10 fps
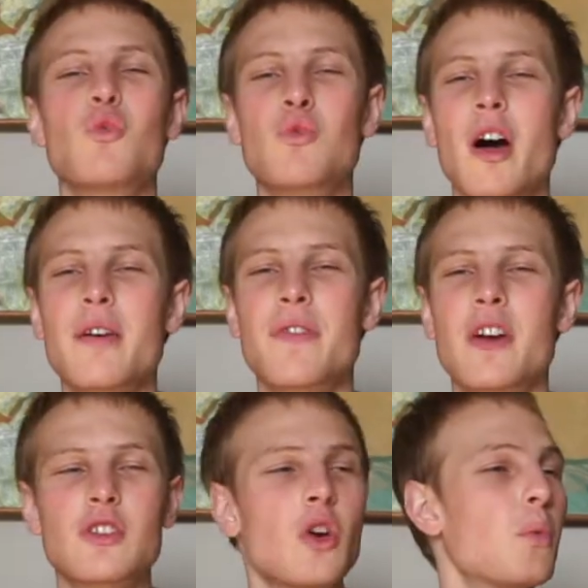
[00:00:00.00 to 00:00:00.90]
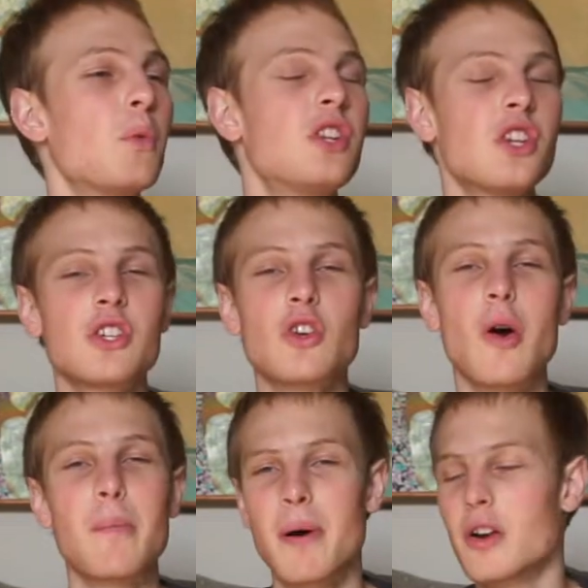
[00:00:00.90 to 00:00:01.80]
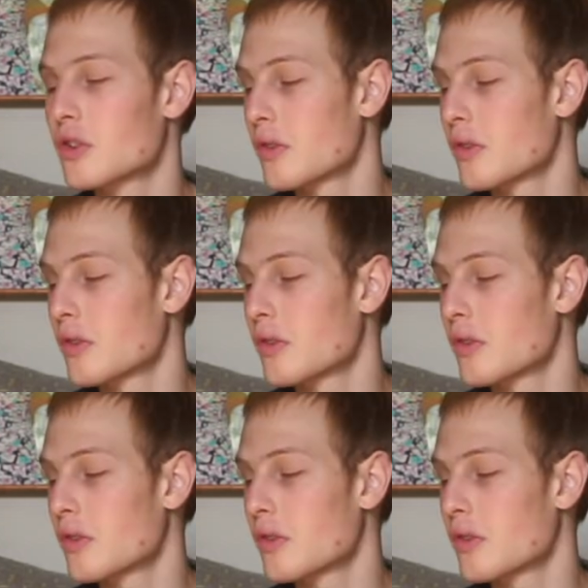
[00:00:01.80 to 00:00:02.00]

Right, folks, we just got a bunch